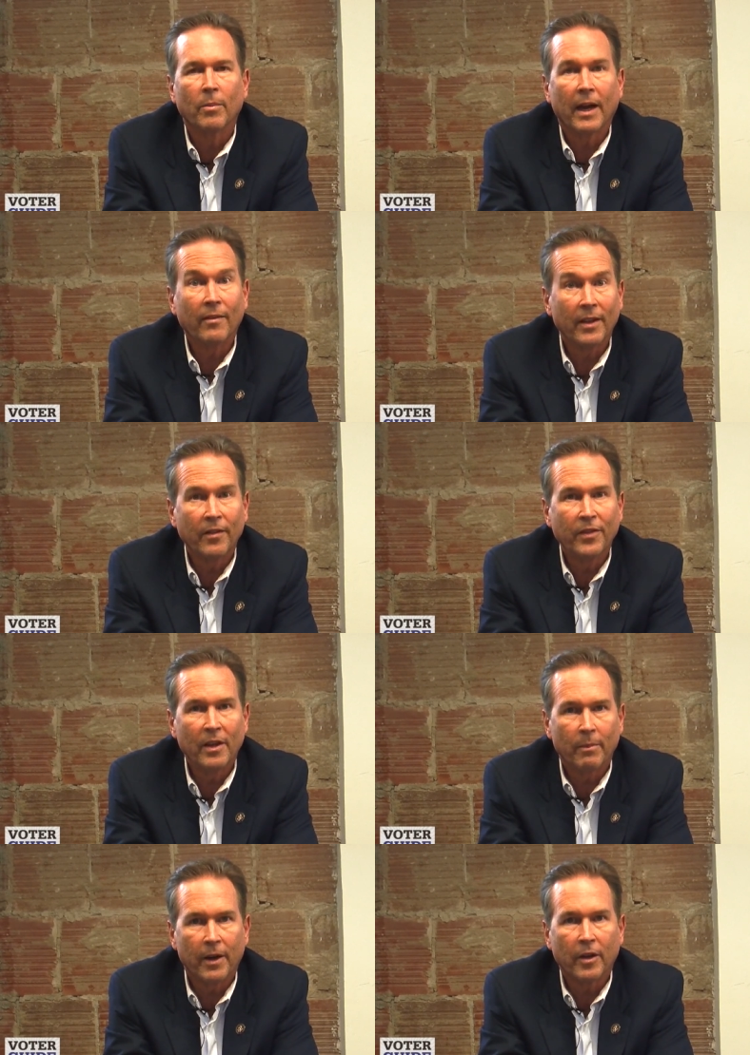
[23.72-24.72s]
But I've lived
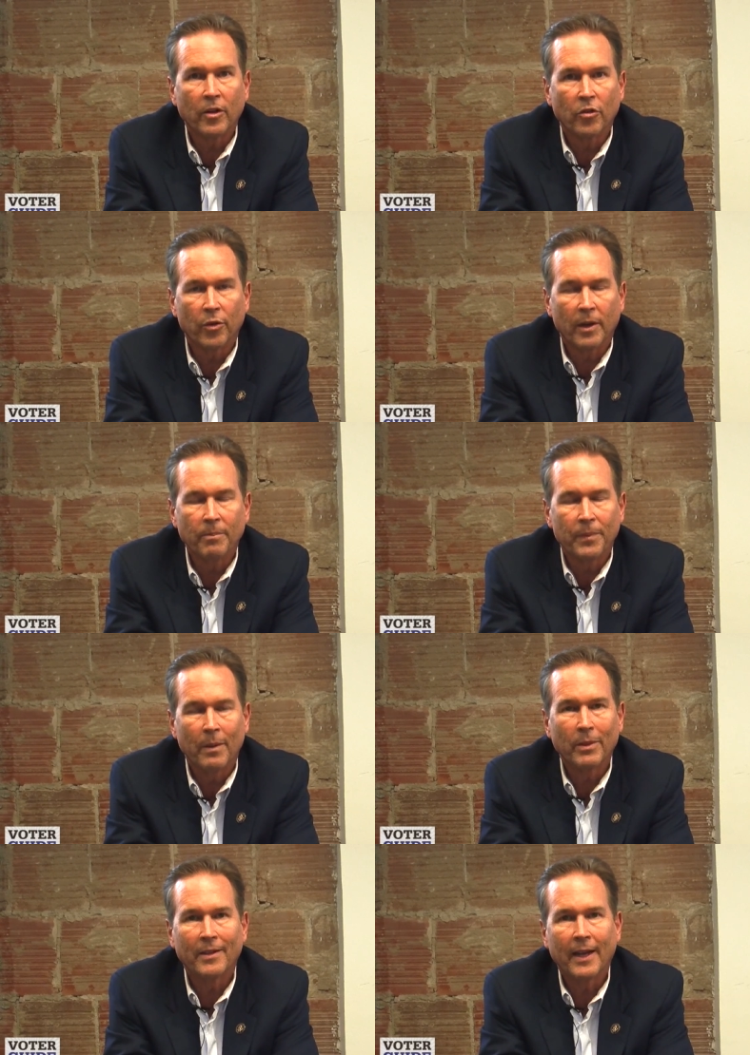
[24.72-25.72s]
the American dream.
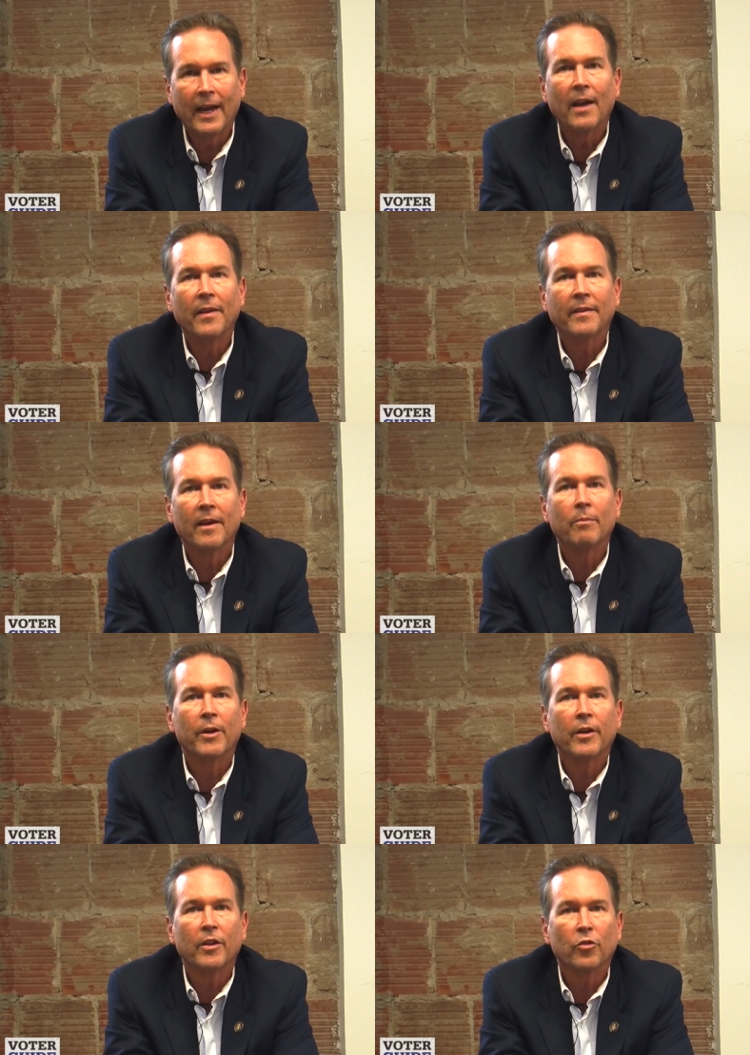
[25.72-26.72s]
But today I think that
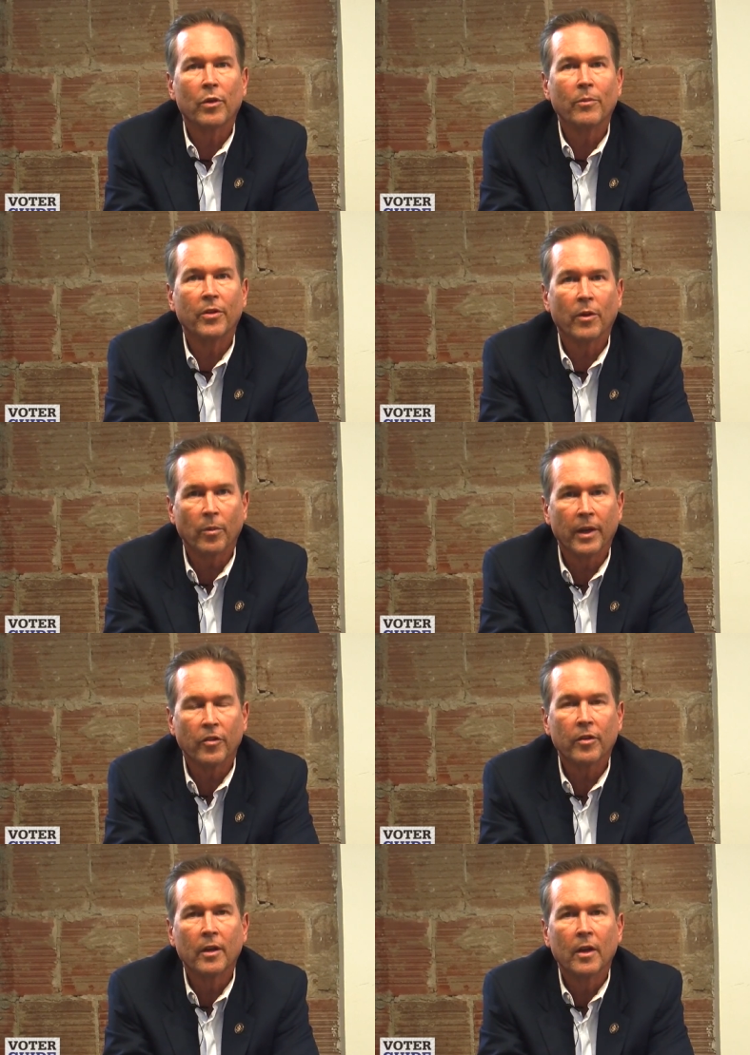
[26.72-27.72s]
American dream's at
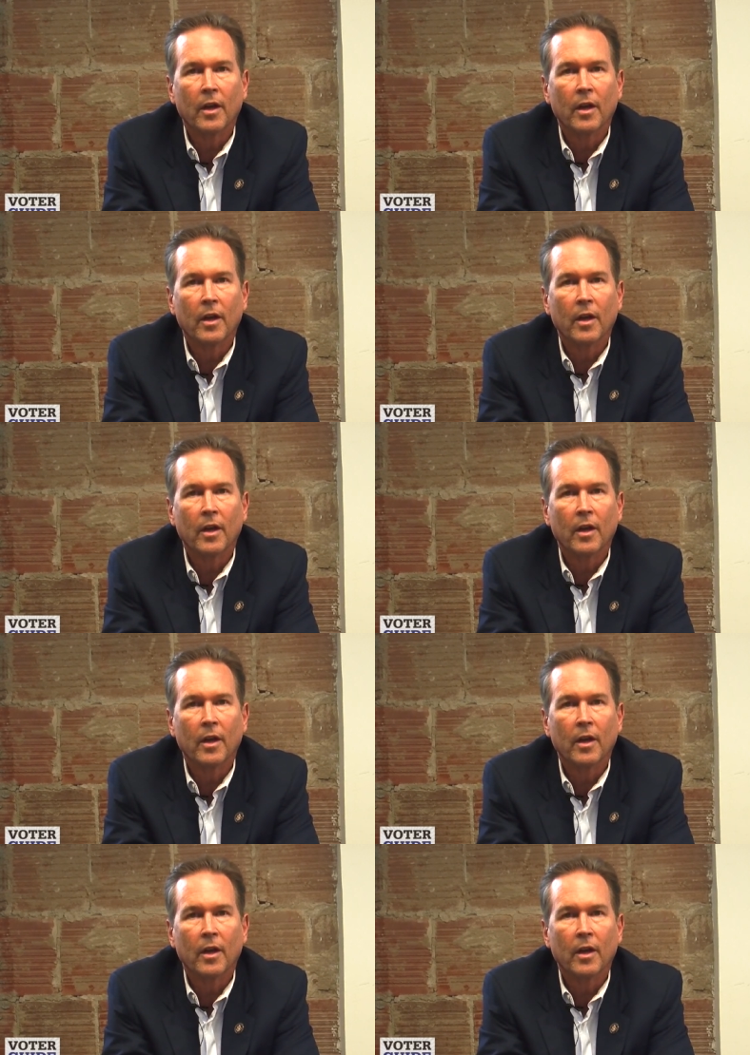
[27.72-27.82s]
risk.